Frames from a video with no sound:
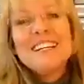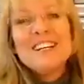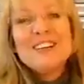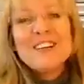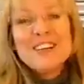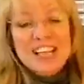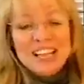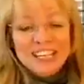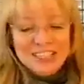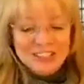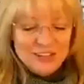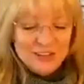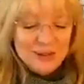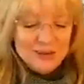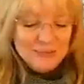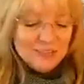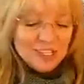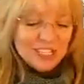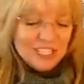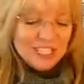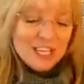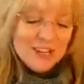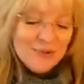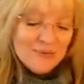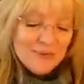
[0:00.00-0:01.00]
Okay, so I'm
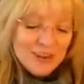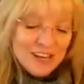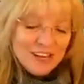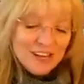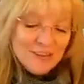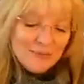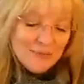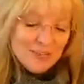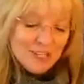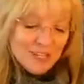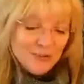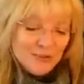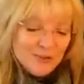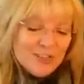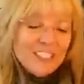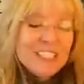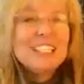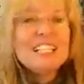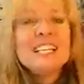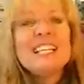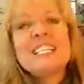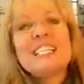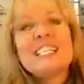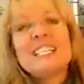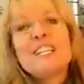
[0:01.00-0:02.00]
just going to read them to you. It
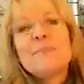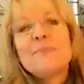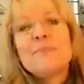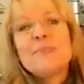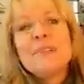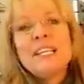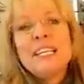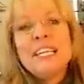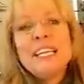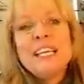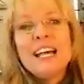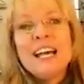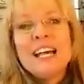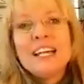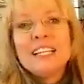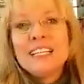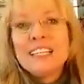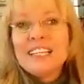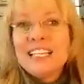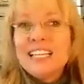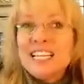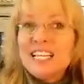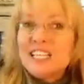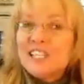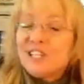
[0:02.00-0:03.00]
says complete
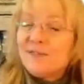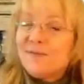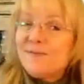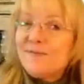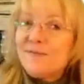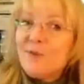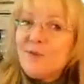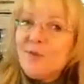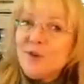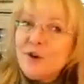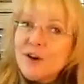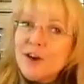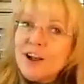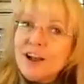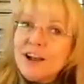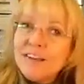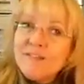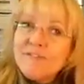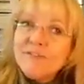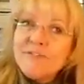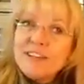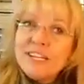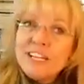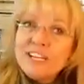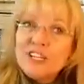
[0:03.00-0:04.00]
at least 4
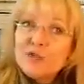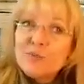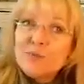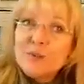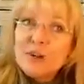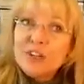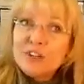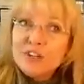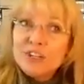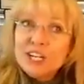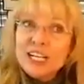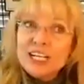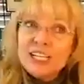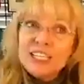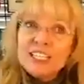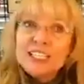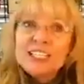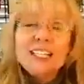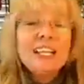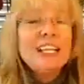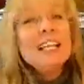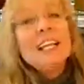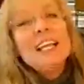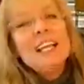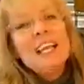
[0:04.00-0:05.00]
unfinished projects,
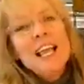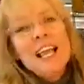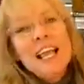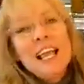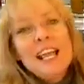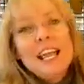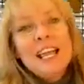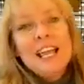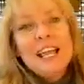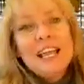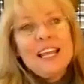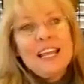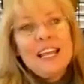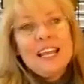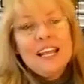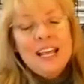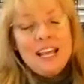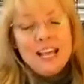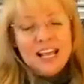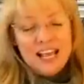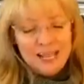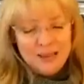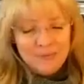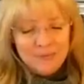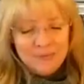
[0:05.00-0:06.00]
and
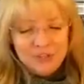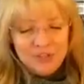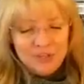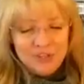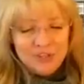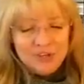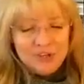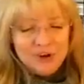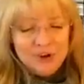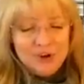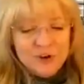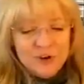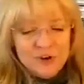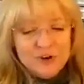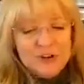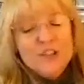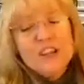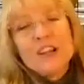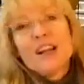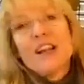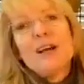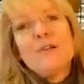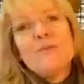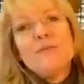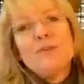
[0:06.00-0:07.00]
I'm sure
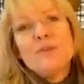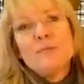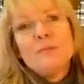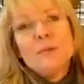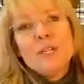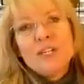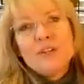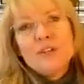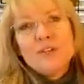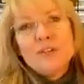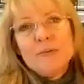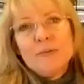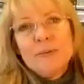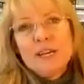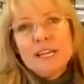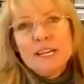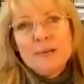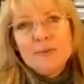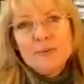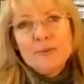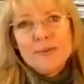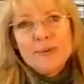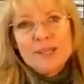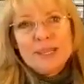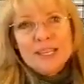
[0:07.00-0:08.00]
that I will be doing
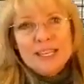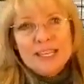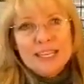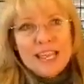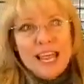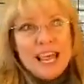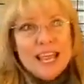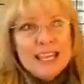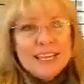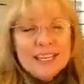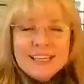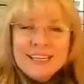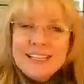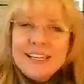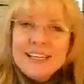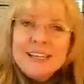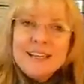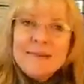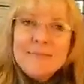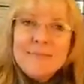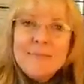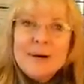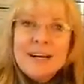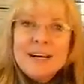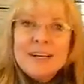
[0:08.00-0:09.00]
many more than that,
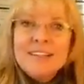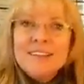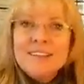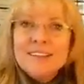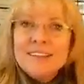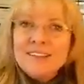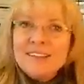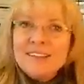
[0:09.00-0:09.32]
but